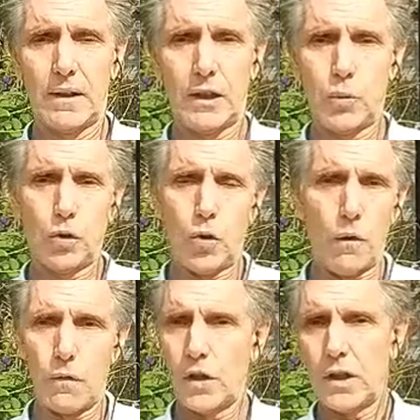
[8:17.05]
it will
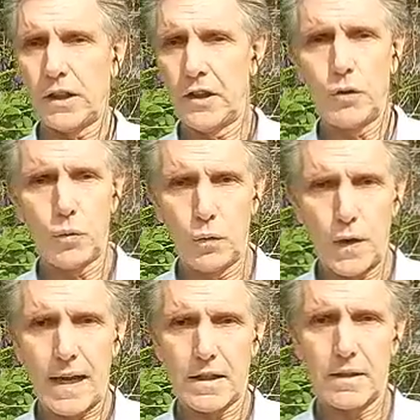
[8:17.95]
convert it into
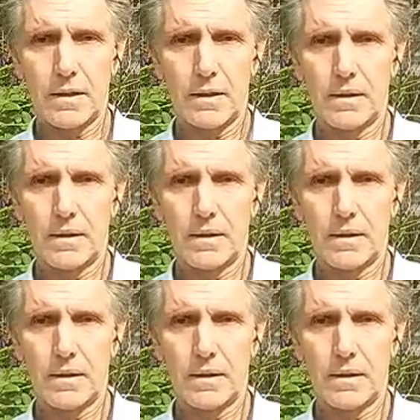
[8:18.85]
fat.